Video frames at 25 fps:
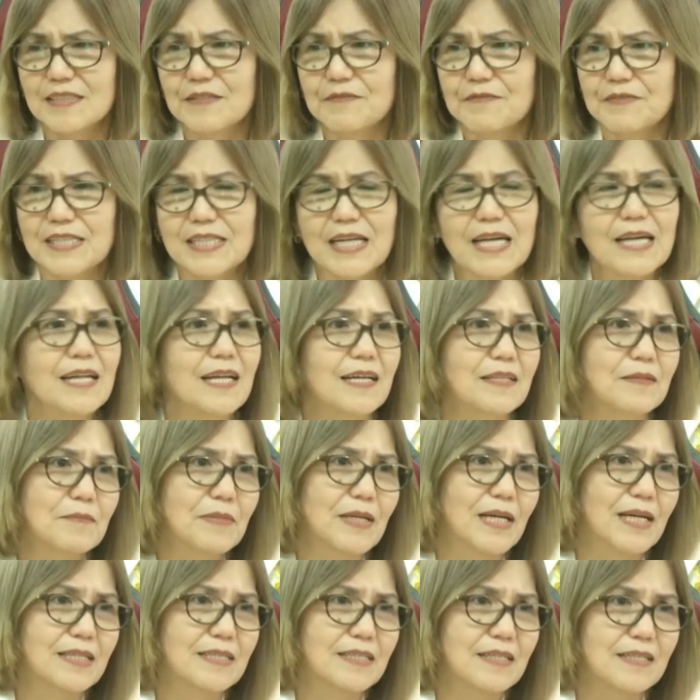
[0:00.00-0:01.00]
If it cannot
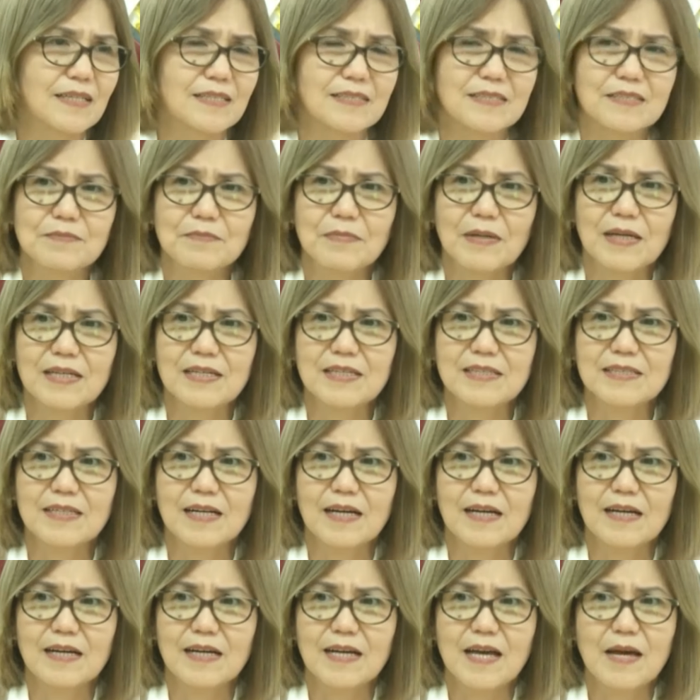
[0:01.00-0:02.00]
be addressed by
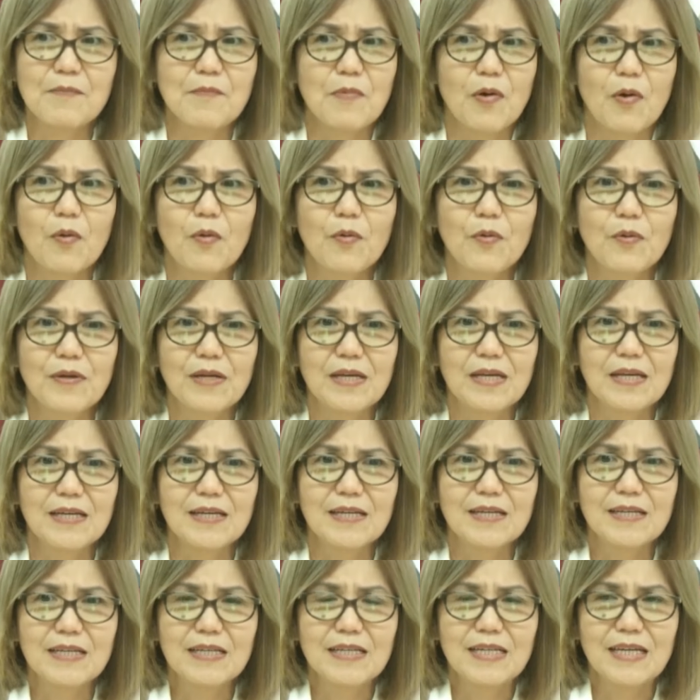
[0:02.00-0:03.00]
the
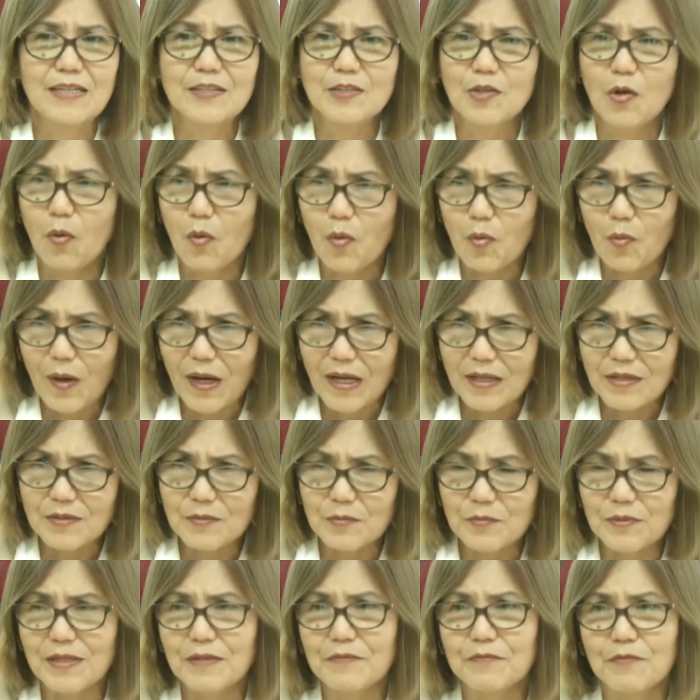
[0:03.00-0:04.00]
MOOE and no
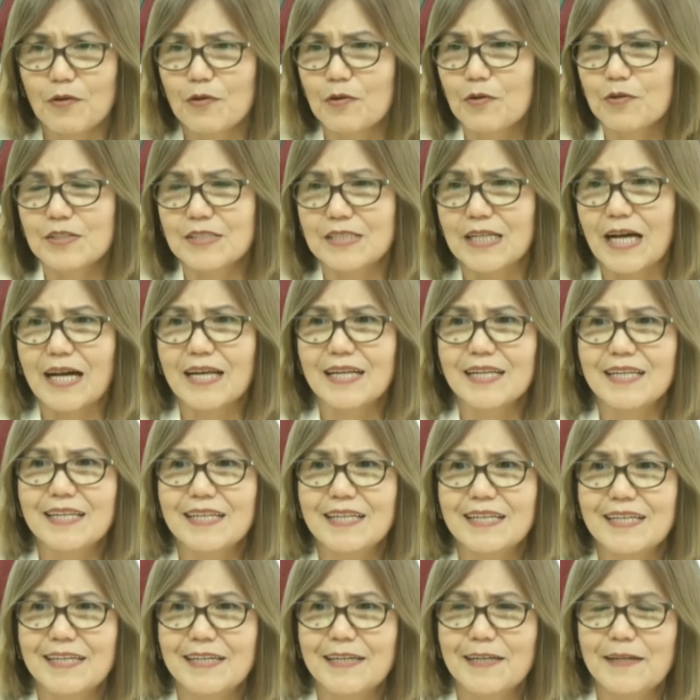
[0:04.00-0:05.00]
one will
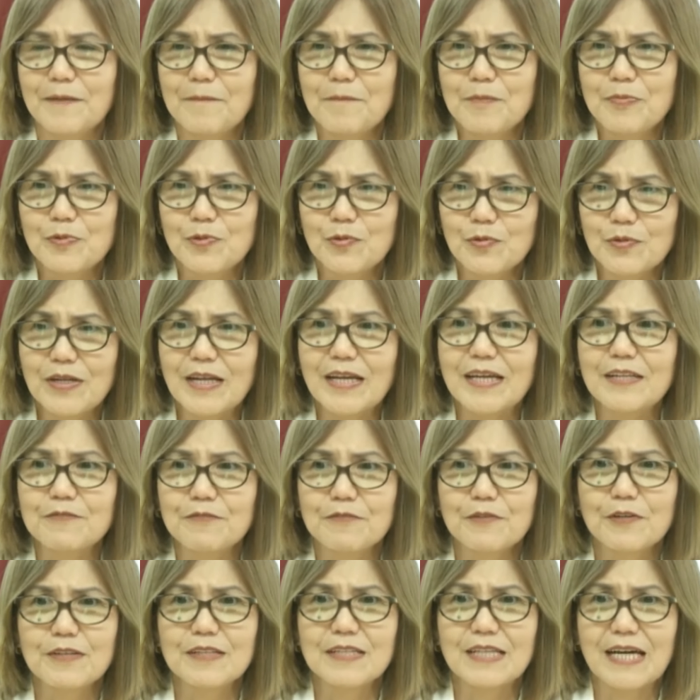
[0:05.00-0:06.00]
voluntarily
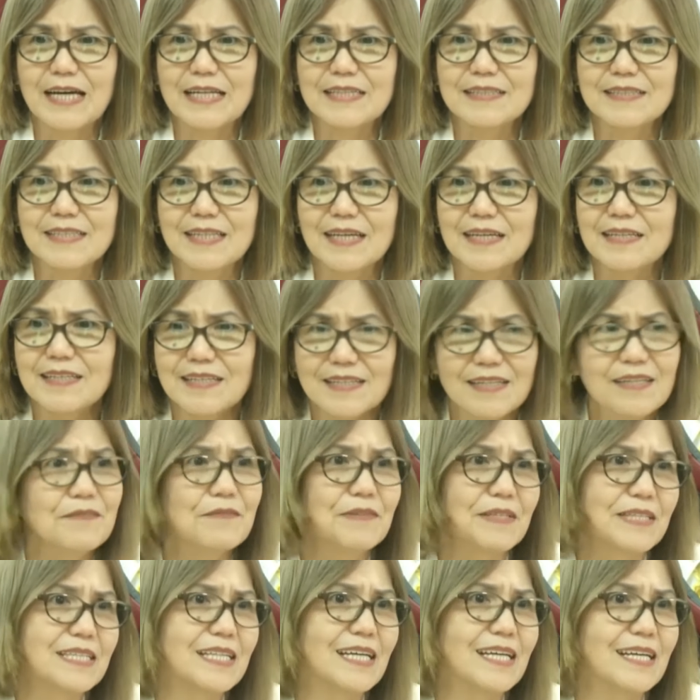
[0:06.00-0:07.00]
donate for that, then
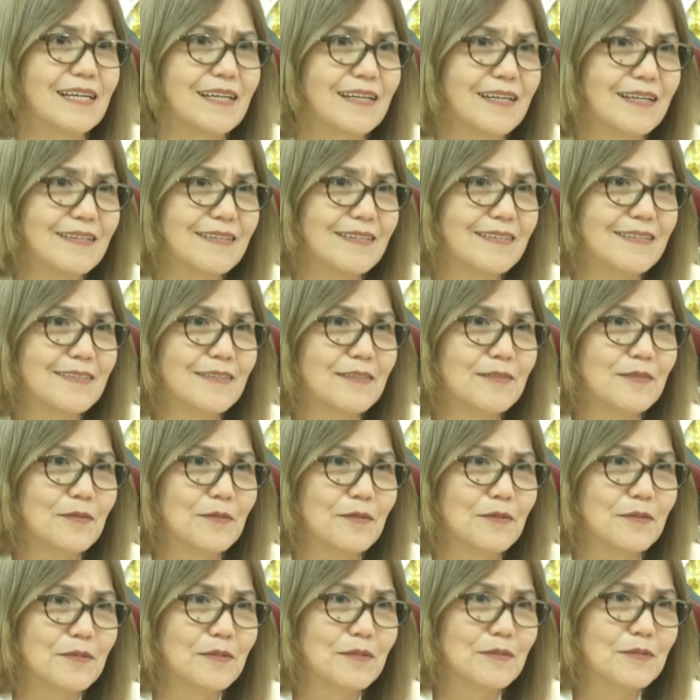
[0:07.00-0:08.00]
leave it there.
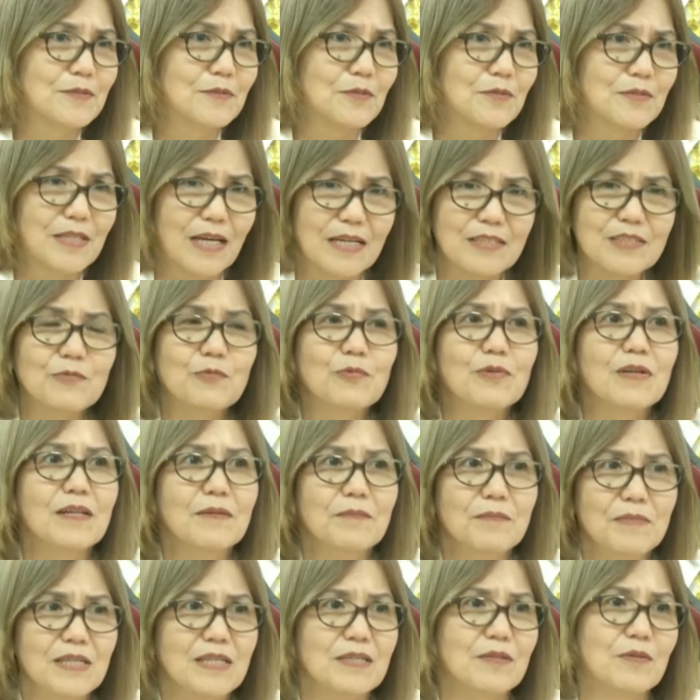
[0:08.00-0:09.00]
No? So that
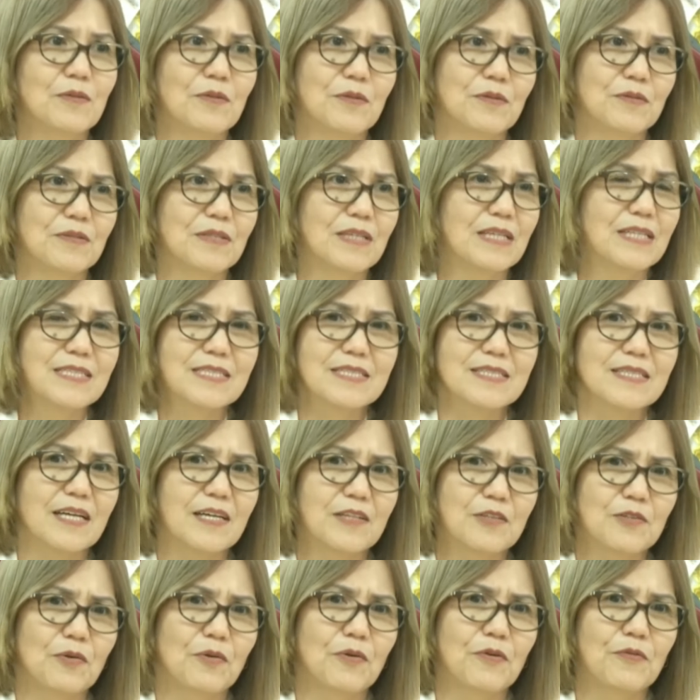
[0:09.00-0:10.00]
will be,
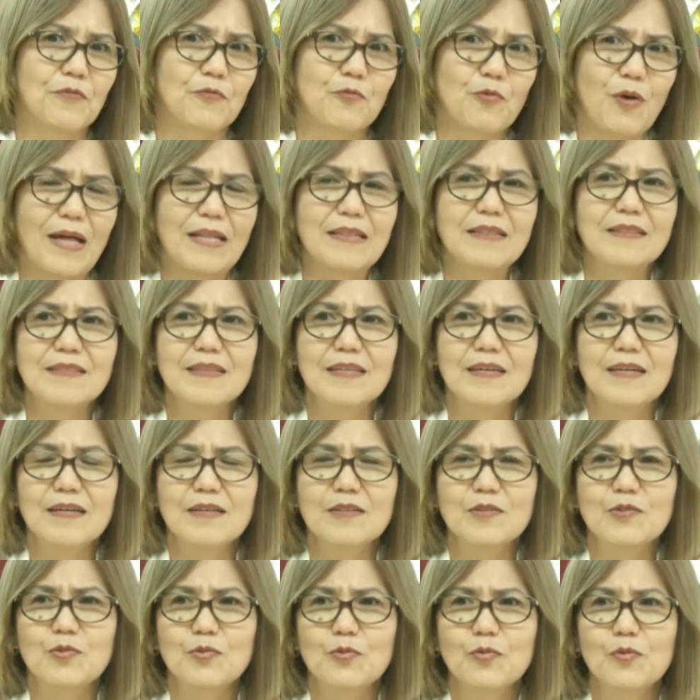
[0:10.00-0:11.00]
instead of
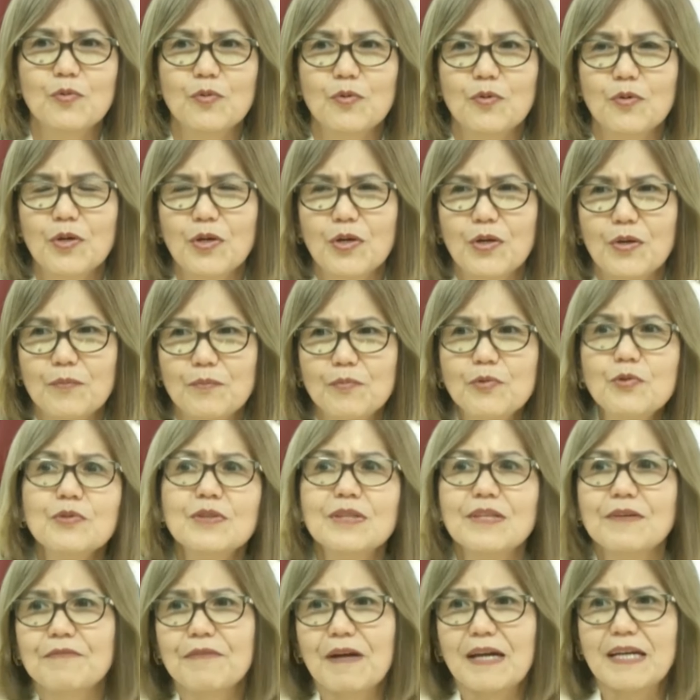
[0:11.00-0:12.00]
wanting to
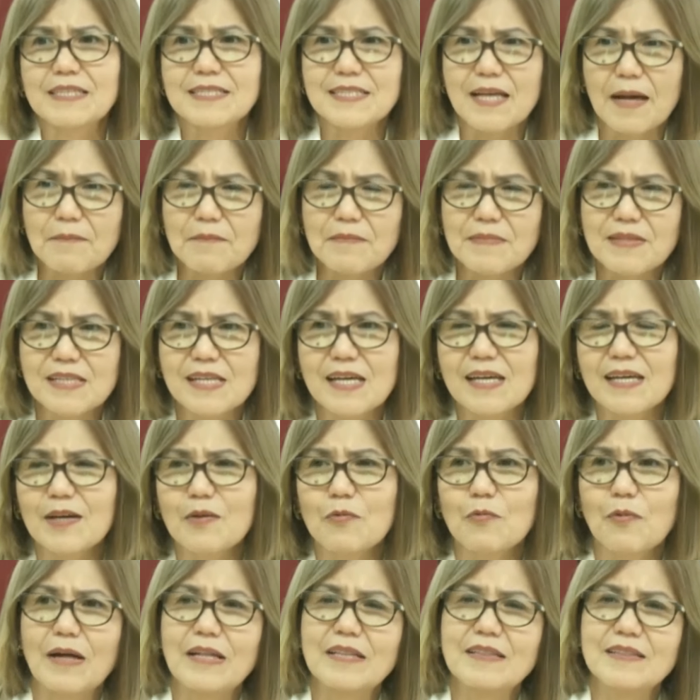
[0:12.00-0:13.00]
beautify
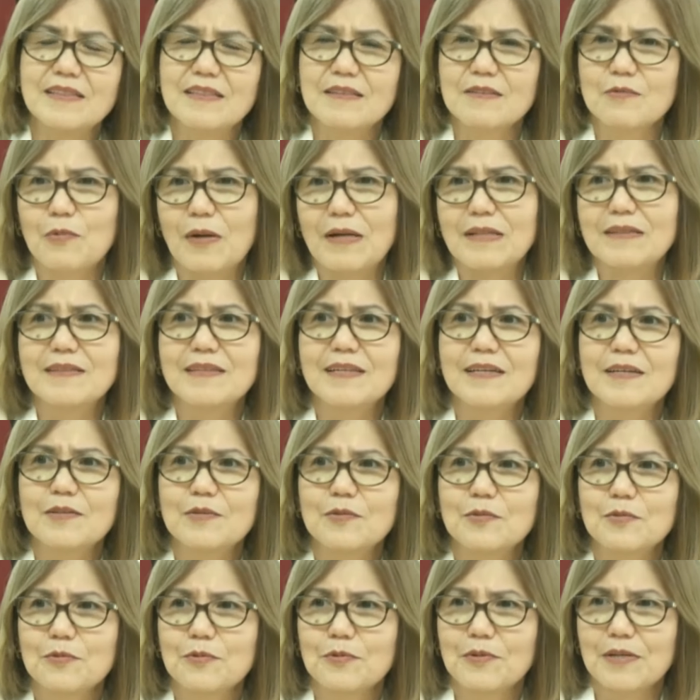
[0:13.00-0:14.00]
something,
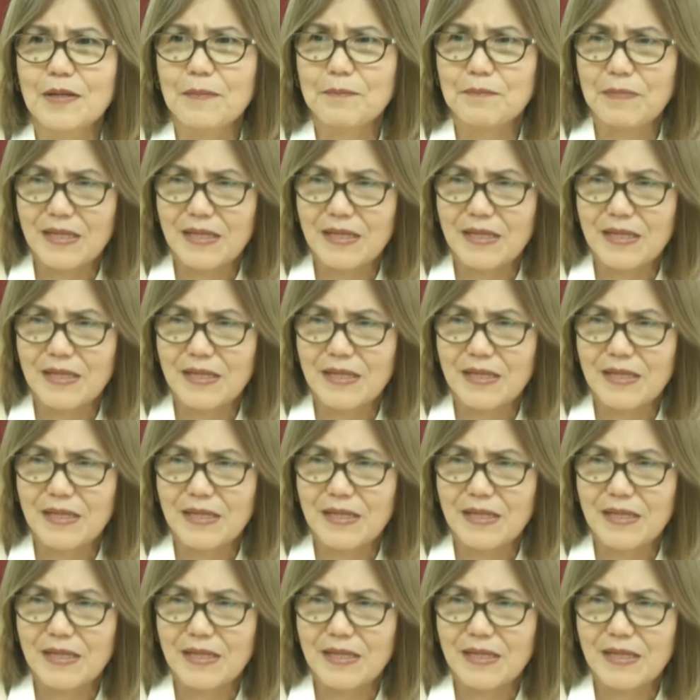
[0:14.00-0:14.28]
wanting to